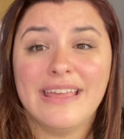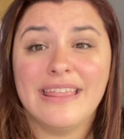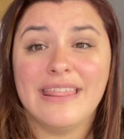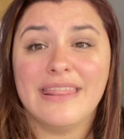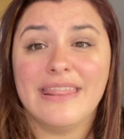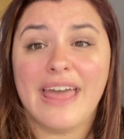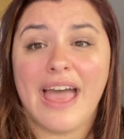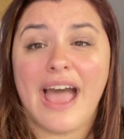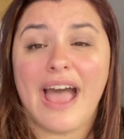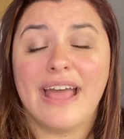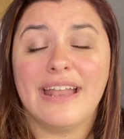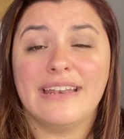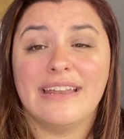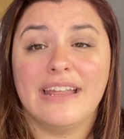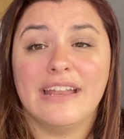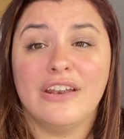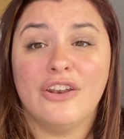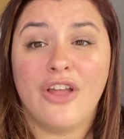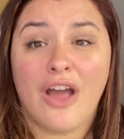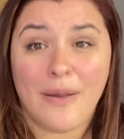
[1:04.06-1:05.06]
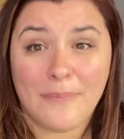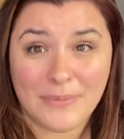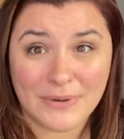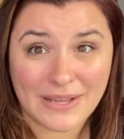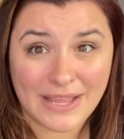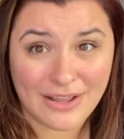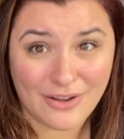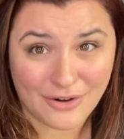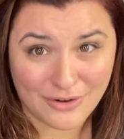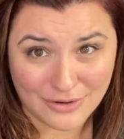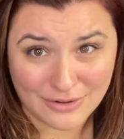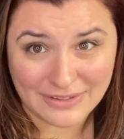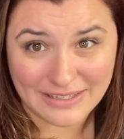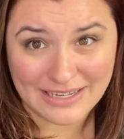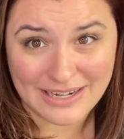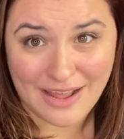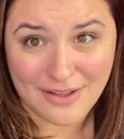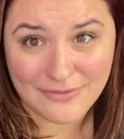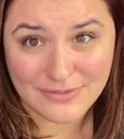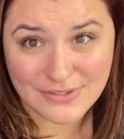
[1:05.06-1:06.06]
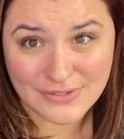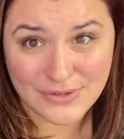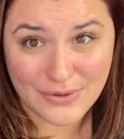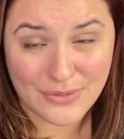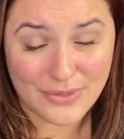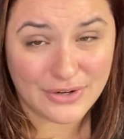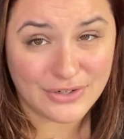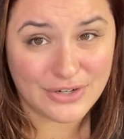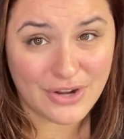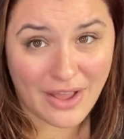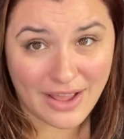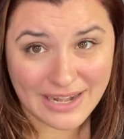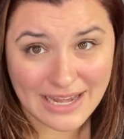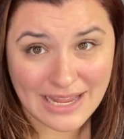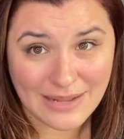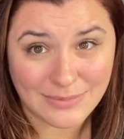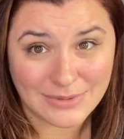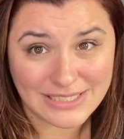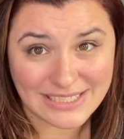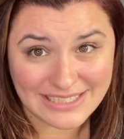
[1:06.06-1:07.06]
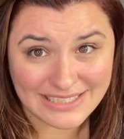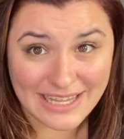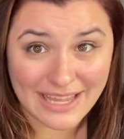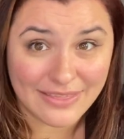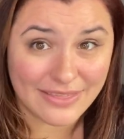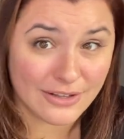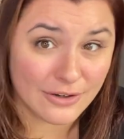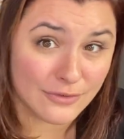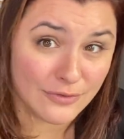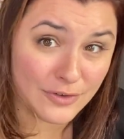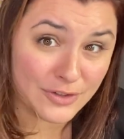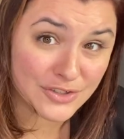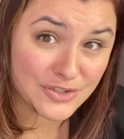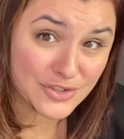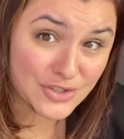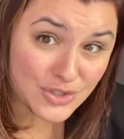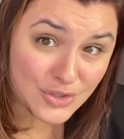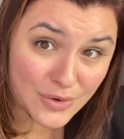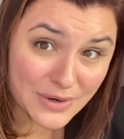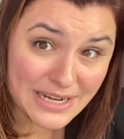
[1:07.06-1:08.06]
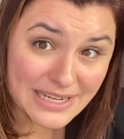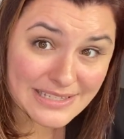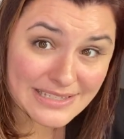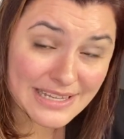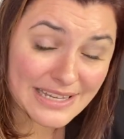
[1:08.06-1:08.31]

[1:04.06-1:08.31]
that not booking early enough so they're not able to get their first choice.